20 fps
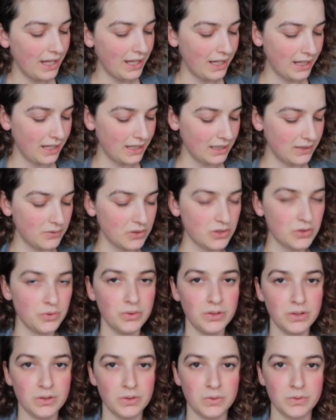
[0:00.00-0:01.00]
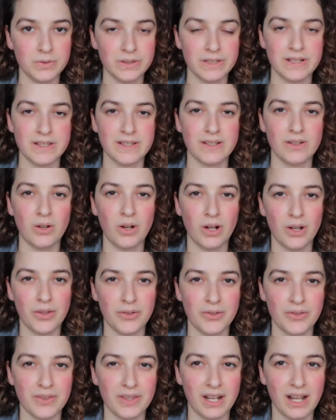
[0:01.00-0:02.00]
And Victoria Holt is an
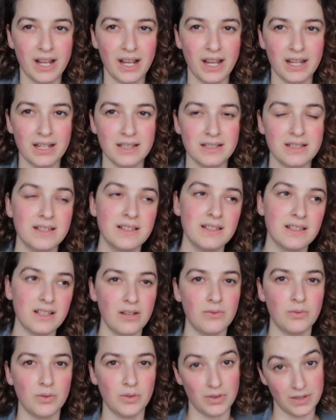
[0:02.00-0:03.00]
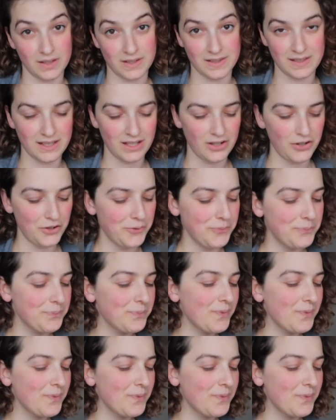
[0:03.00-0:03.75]
author that I discovered this year,